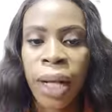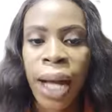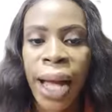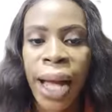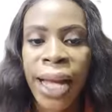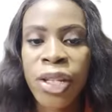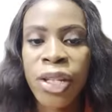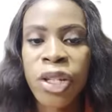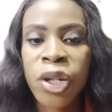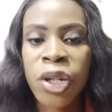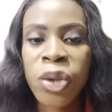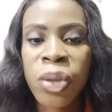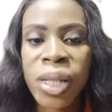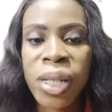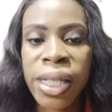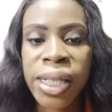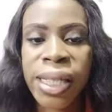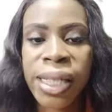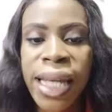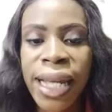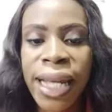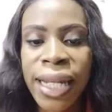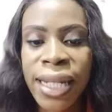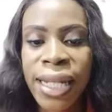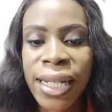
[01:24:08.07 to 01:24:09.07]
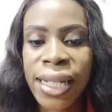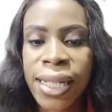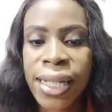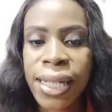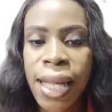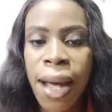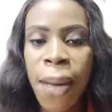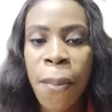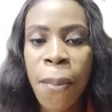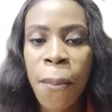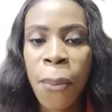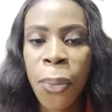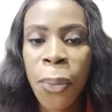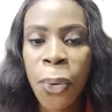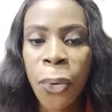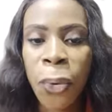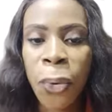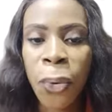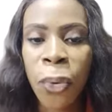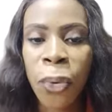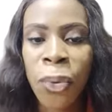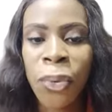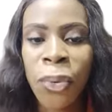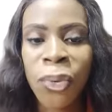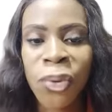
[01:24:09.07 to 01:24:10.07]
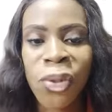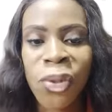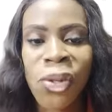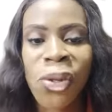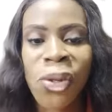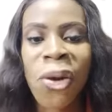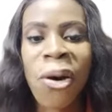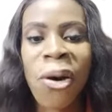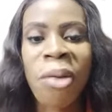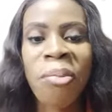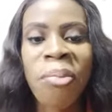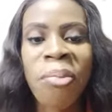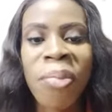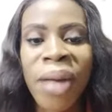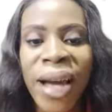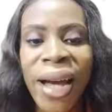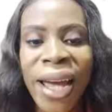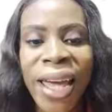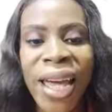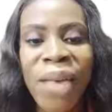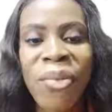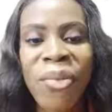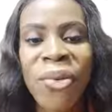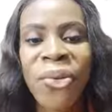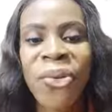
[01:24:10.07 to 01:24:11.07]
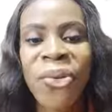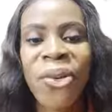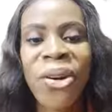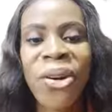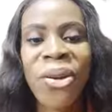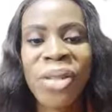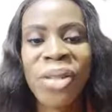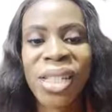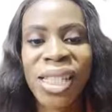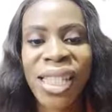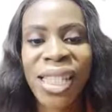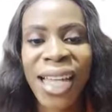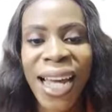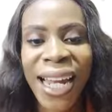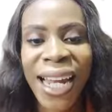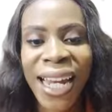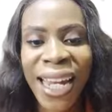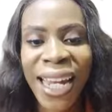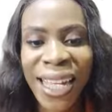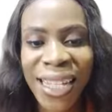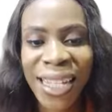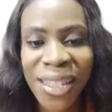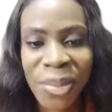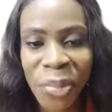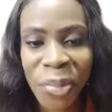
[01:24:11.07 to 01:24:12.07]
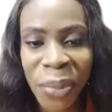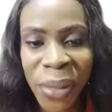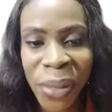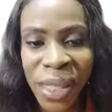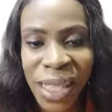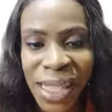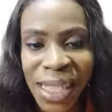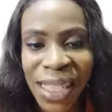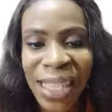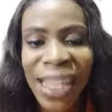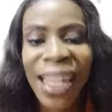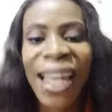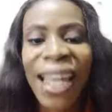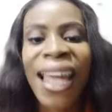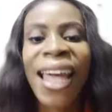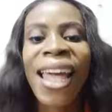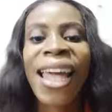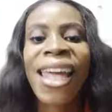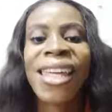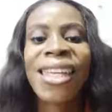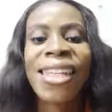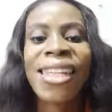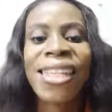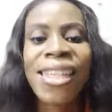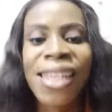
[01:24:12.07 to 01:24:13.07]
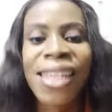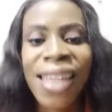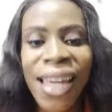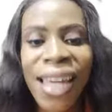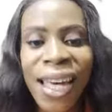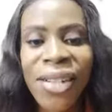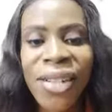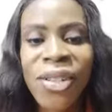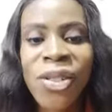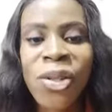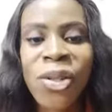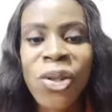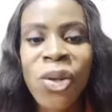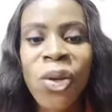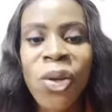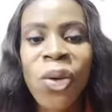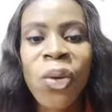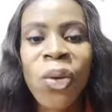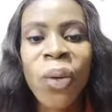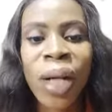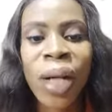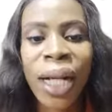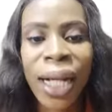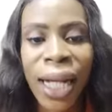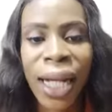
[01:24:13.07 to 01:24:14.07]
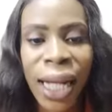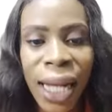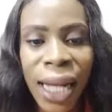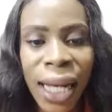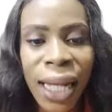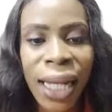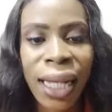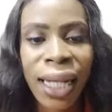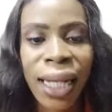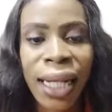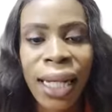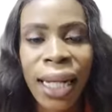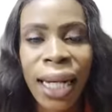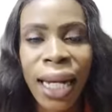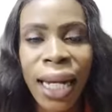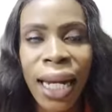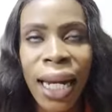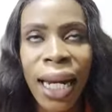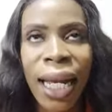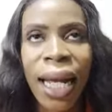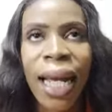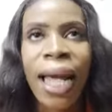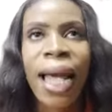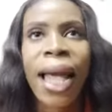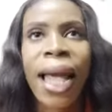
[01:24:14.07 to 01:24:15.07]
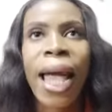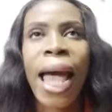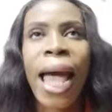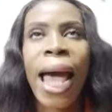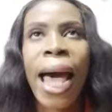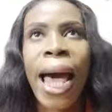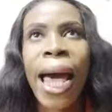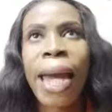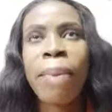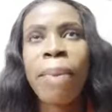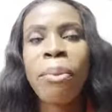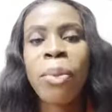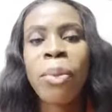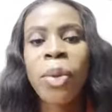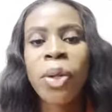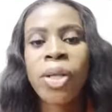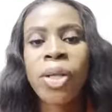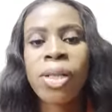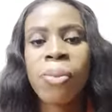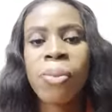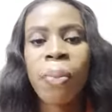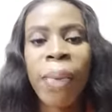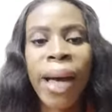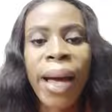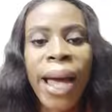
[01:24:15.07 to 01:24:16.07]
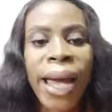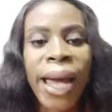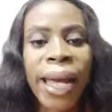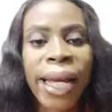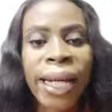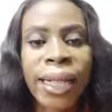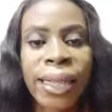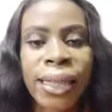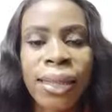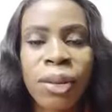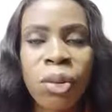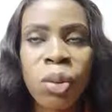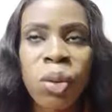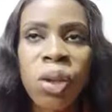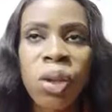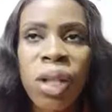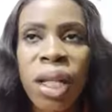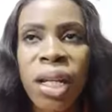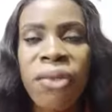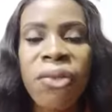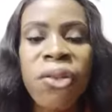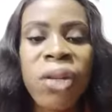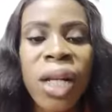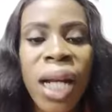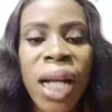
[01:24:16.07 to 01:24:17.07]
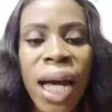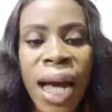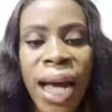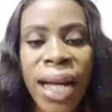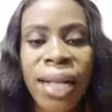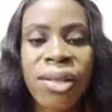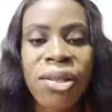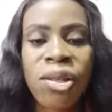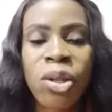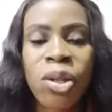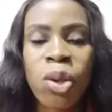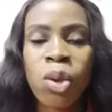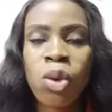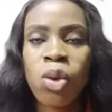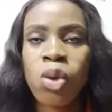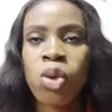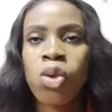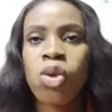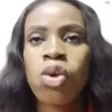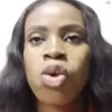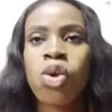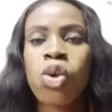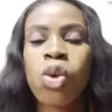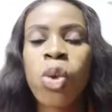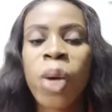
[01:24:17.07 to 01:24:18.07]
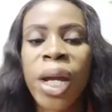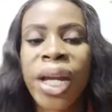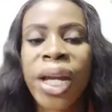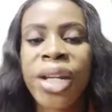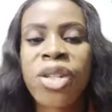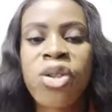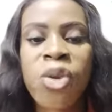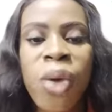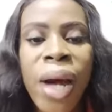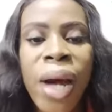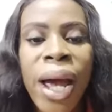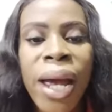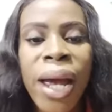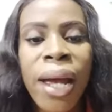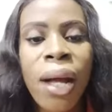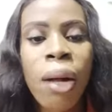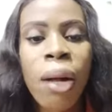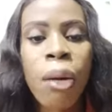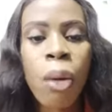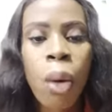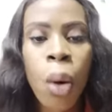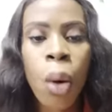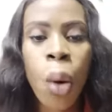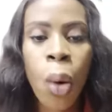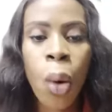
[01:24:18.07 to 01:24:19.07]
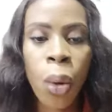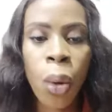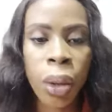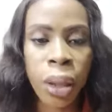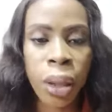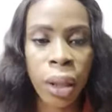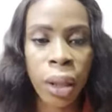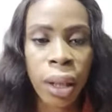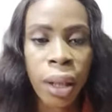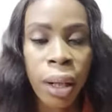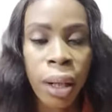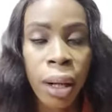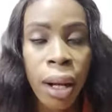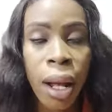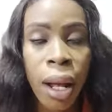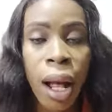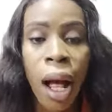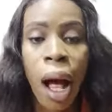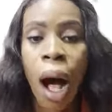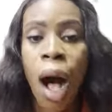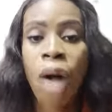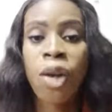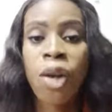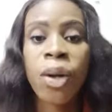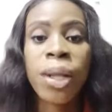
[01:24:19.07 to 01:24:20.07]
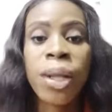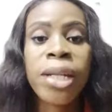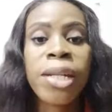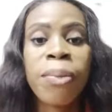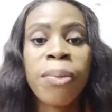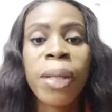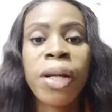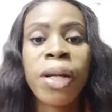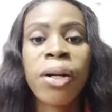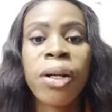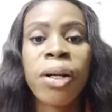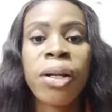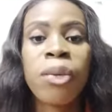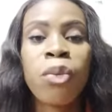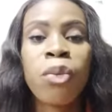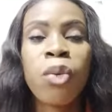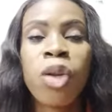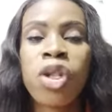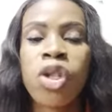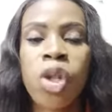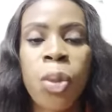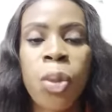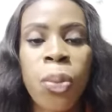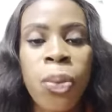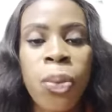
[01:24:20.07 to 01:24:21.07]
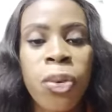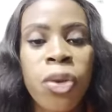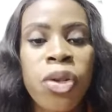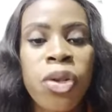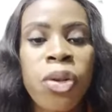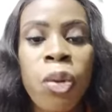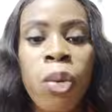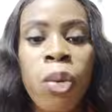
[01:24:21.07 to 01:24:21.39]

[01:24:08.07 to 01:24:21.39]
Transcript: can you send sample to your buyer before you start exporting? Yes, you can. And most buyers would even ask you to do a trial order, although it depends on what you're